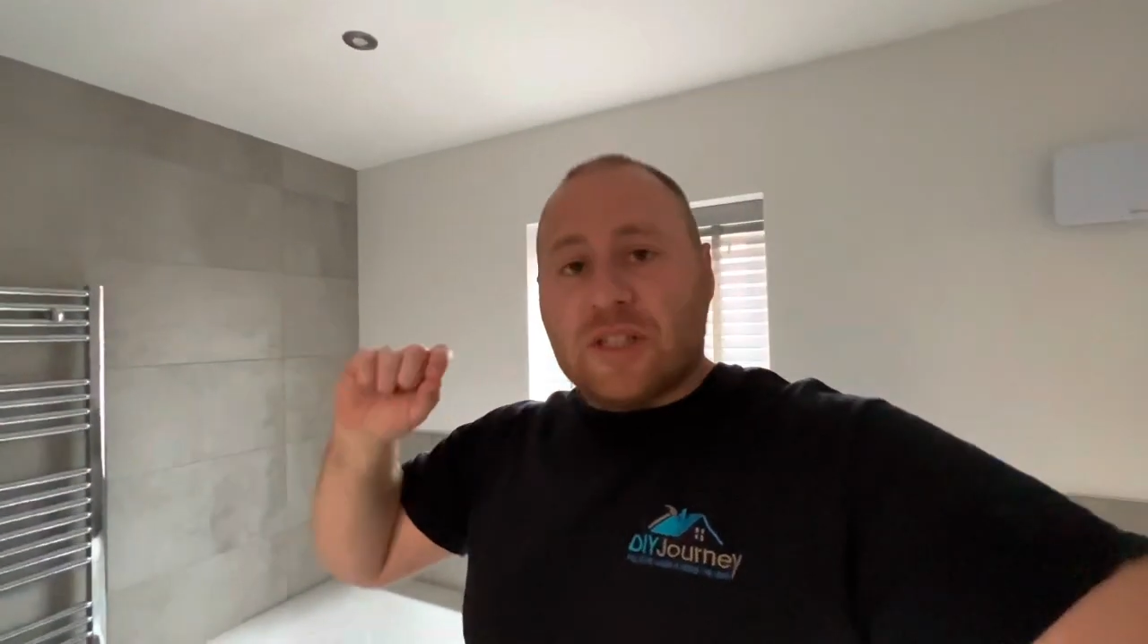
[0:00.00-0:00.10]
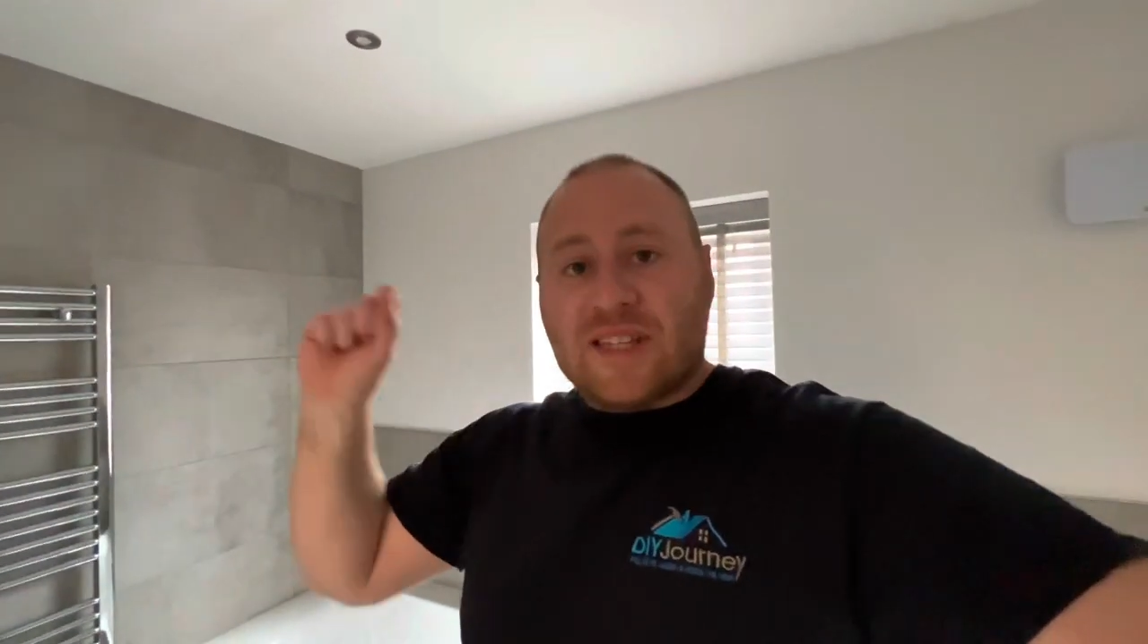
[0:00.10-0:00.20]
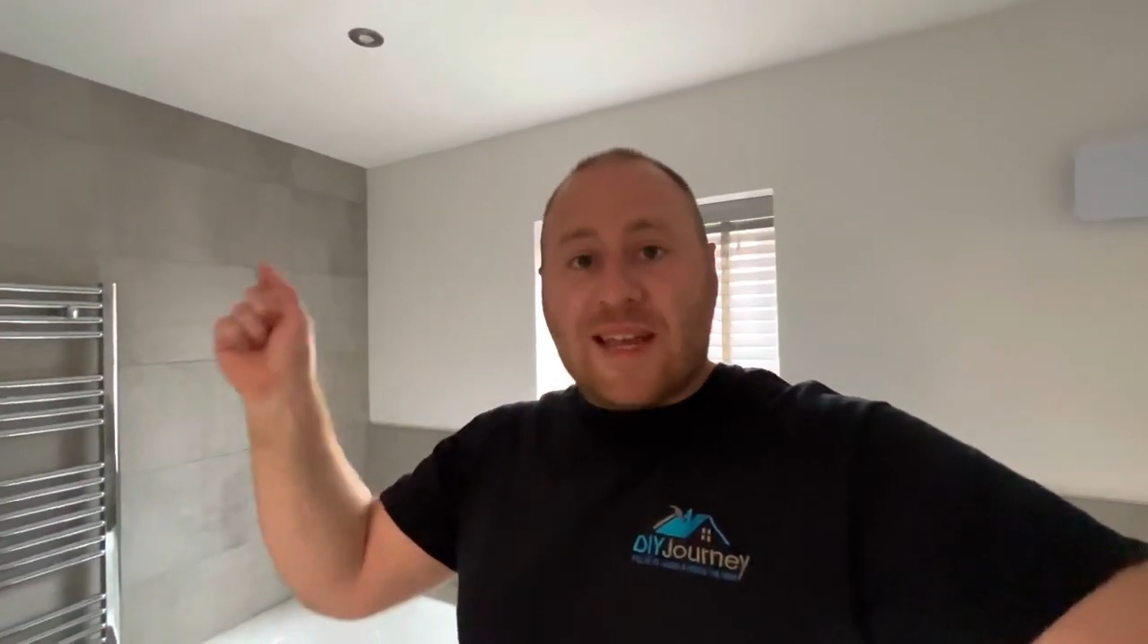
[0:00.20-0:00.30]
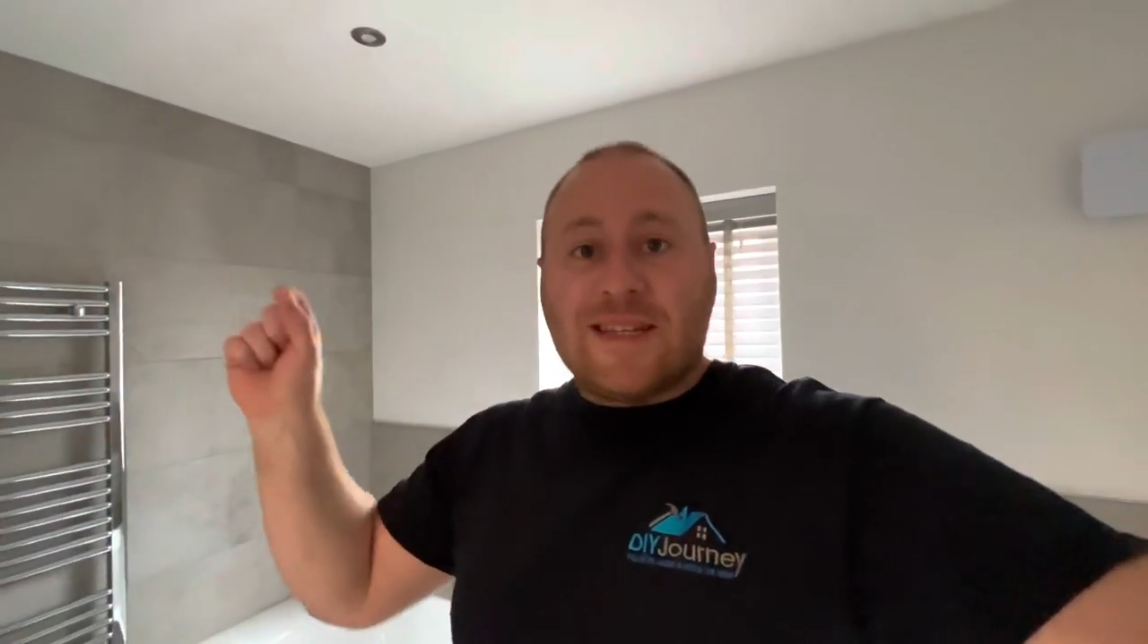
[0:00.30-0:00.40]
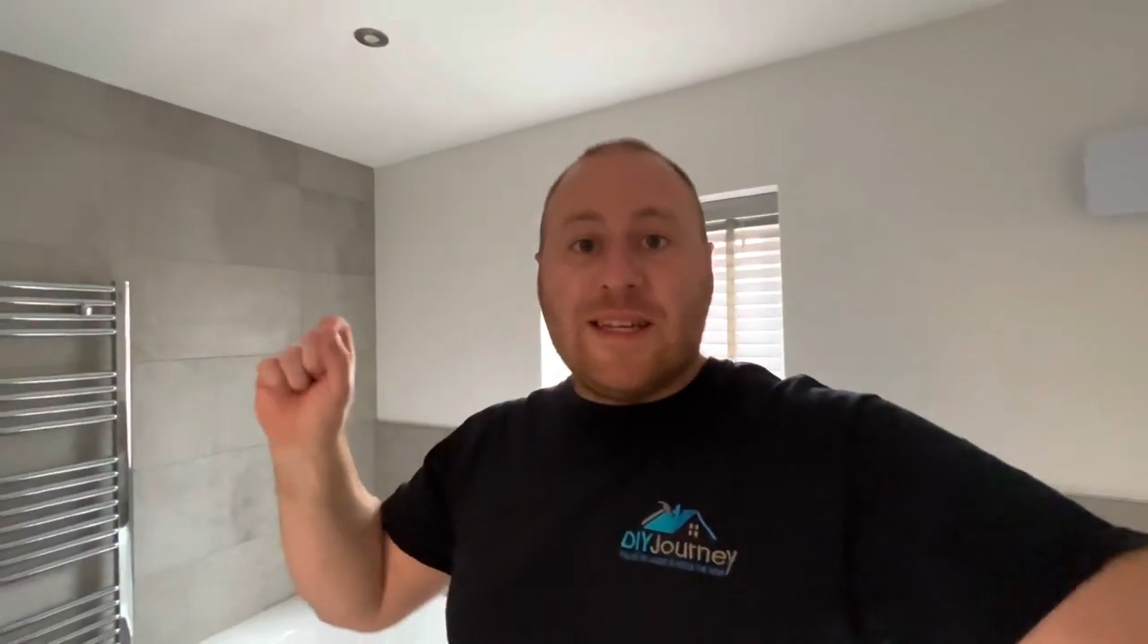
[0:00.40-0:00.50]
of
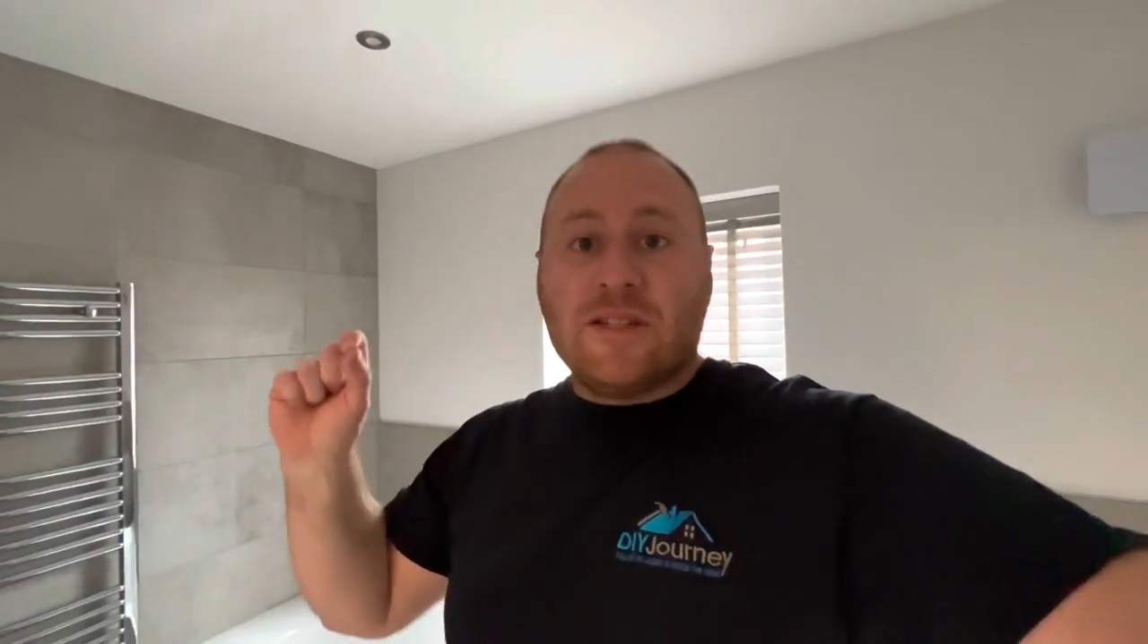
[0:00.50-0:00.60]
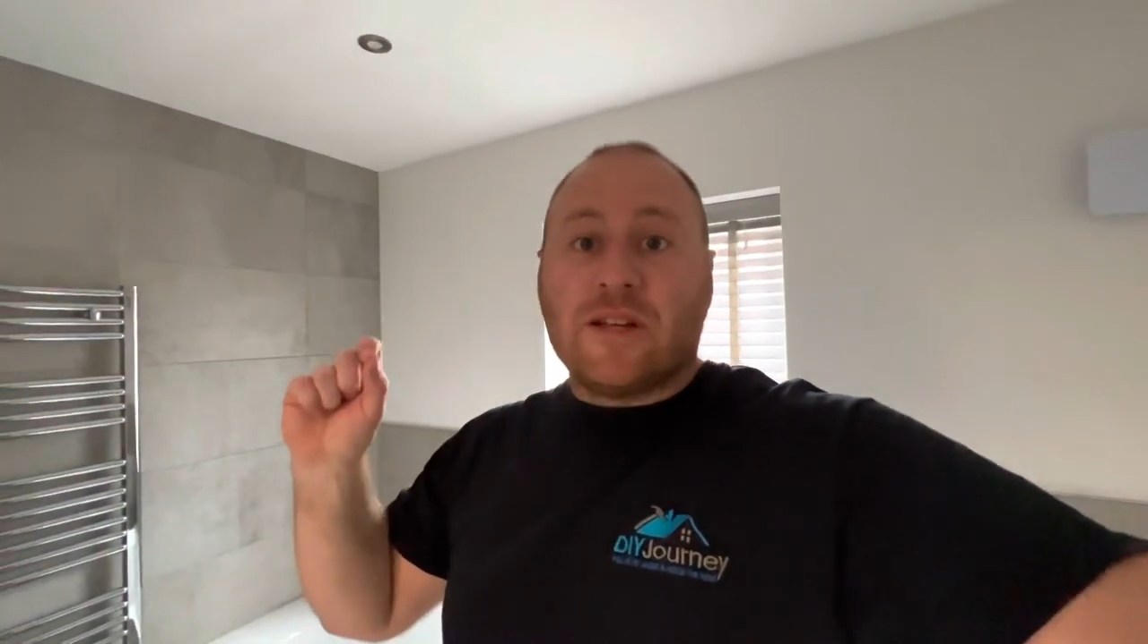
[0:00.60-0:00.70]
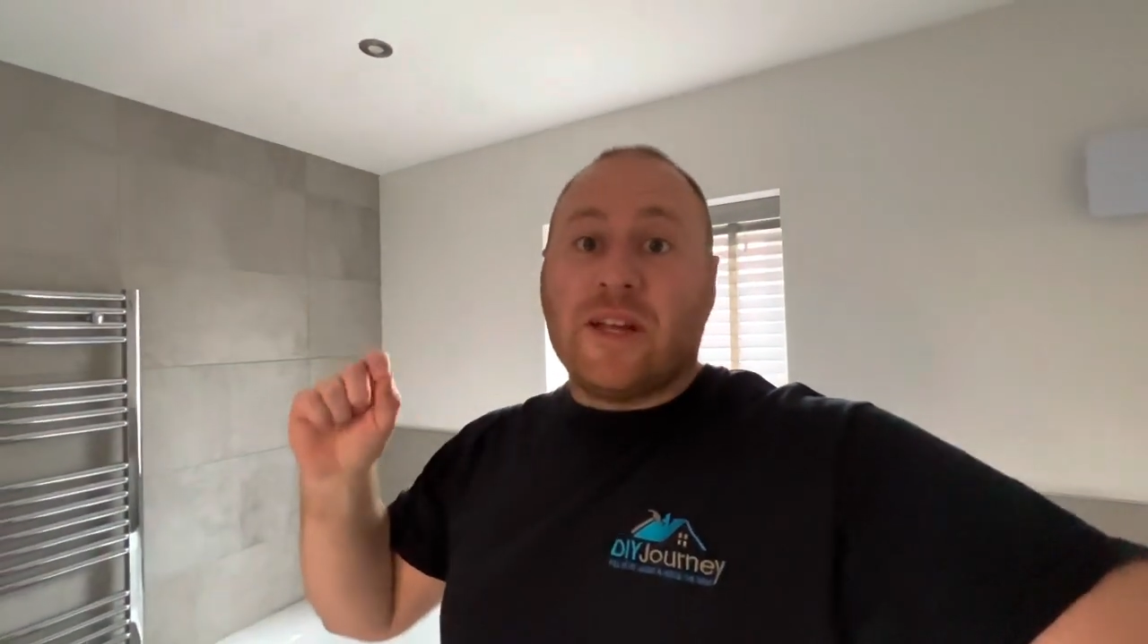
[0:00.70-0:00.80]
settings.